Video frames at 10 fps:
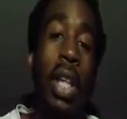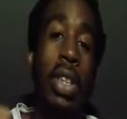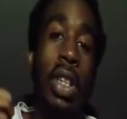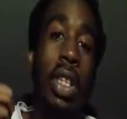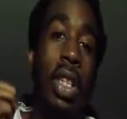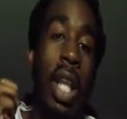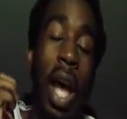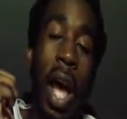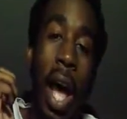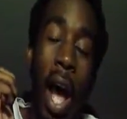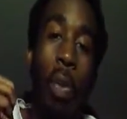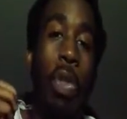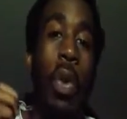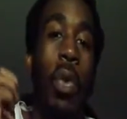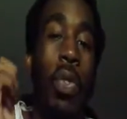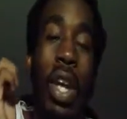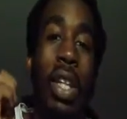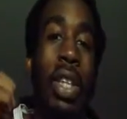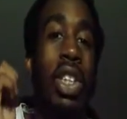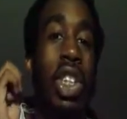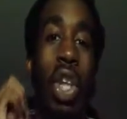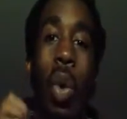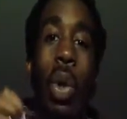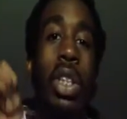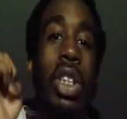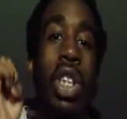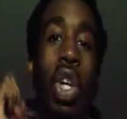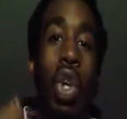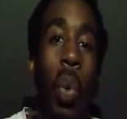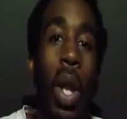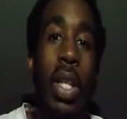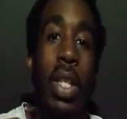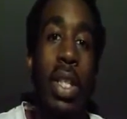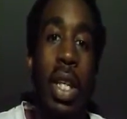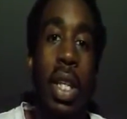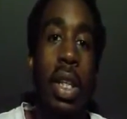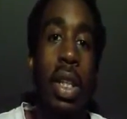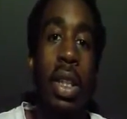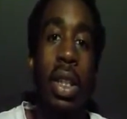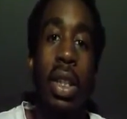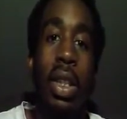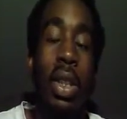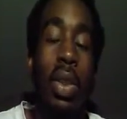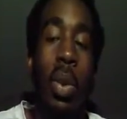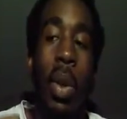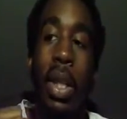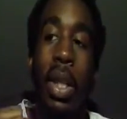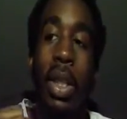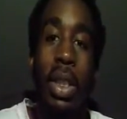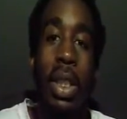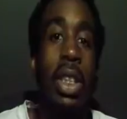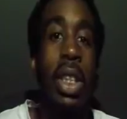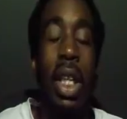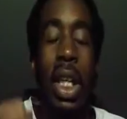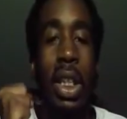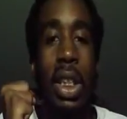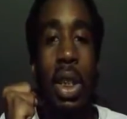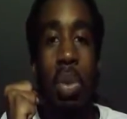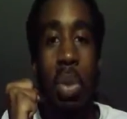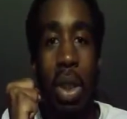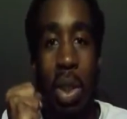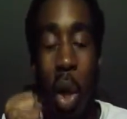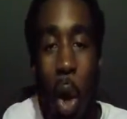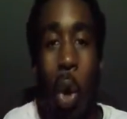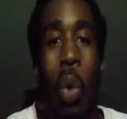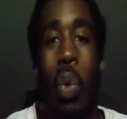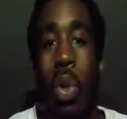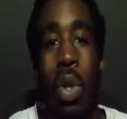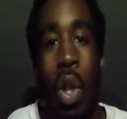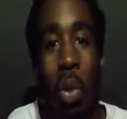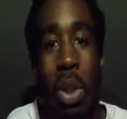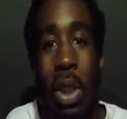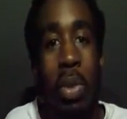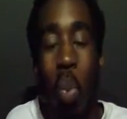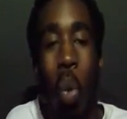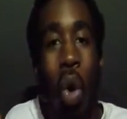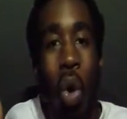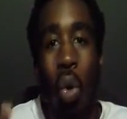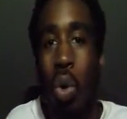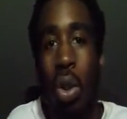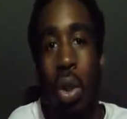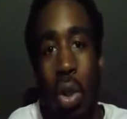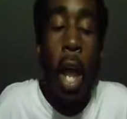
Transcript: People honestly out there think this show is the greatest thing to exist in this earth, you know, this world.